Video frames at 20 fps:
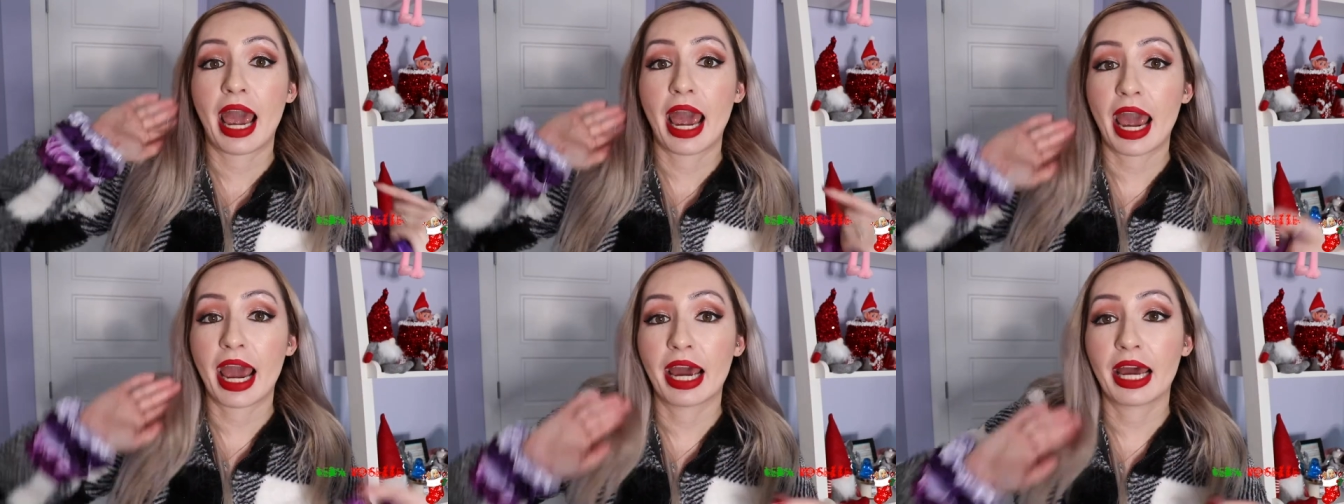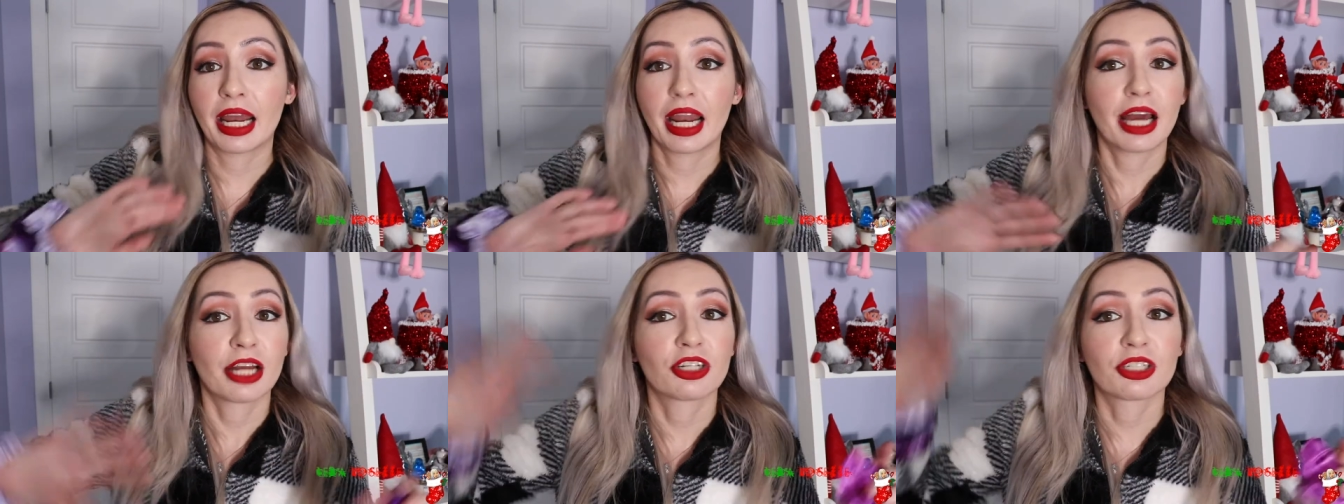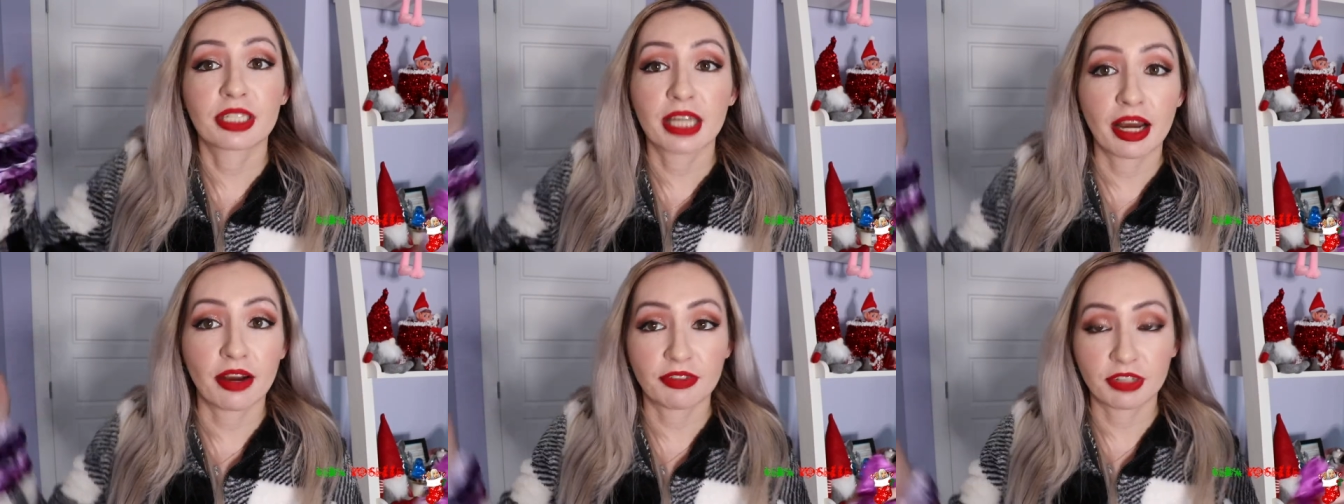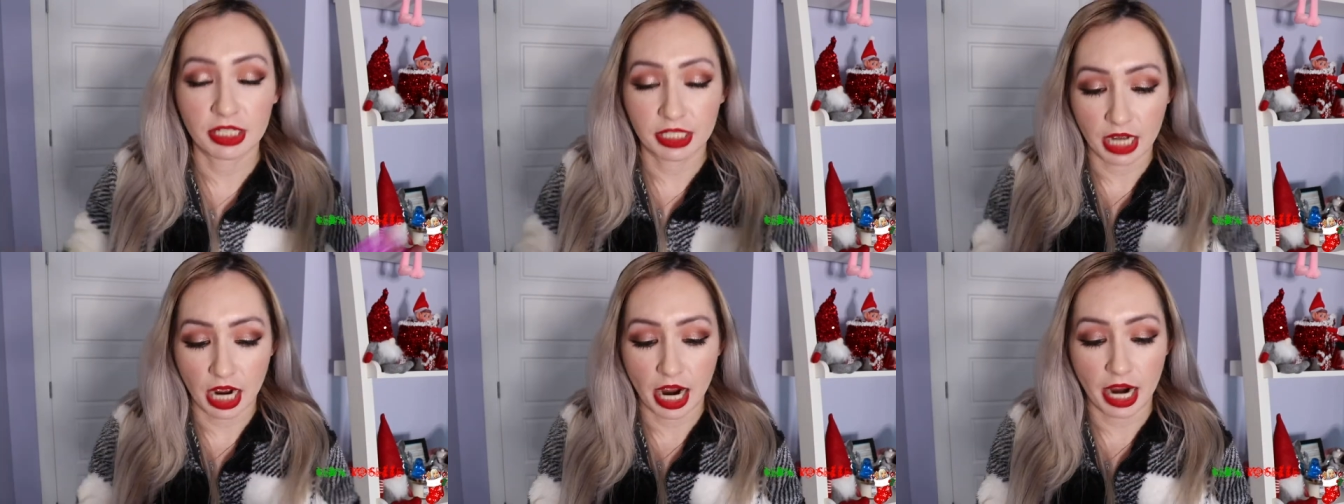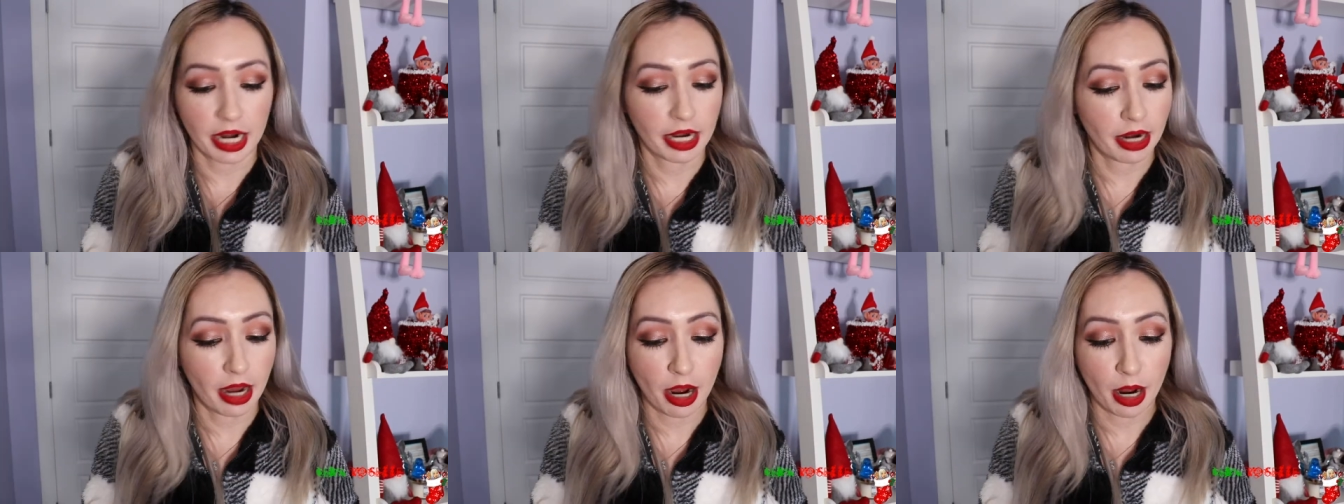and I just have to
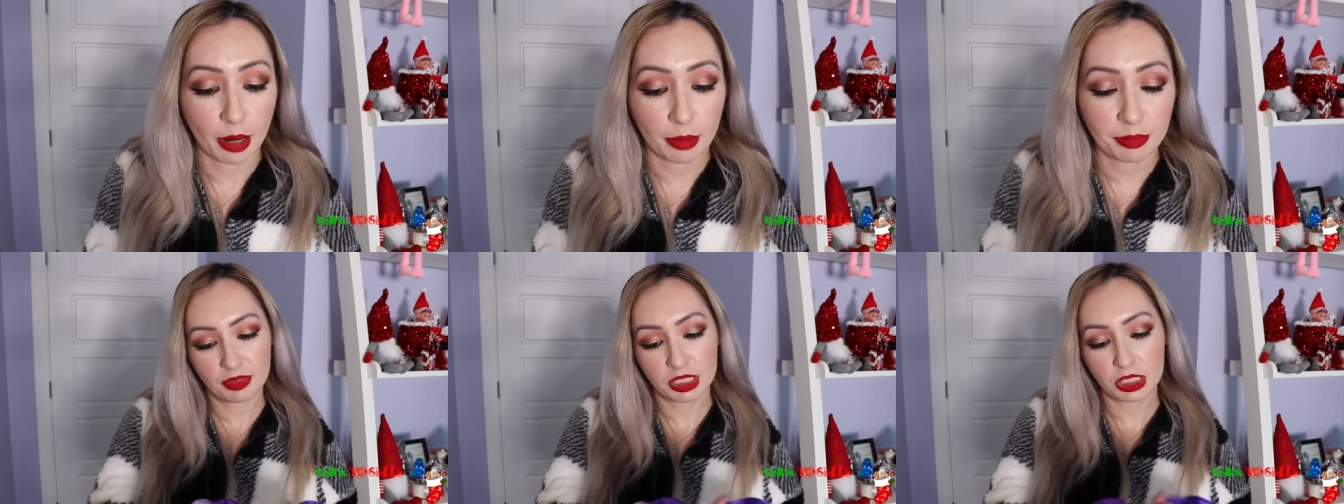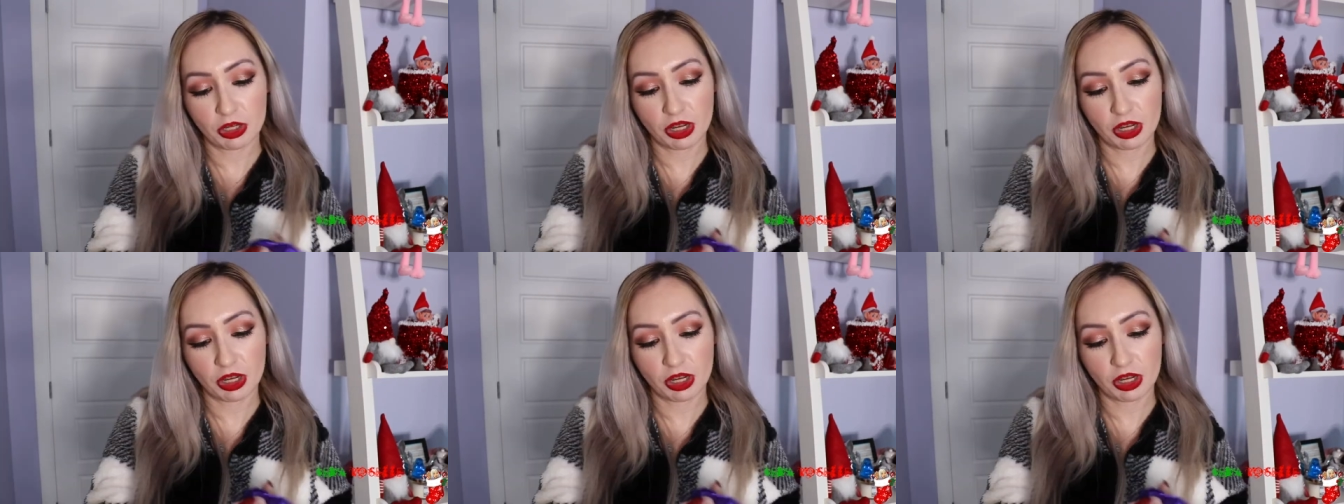tie it up.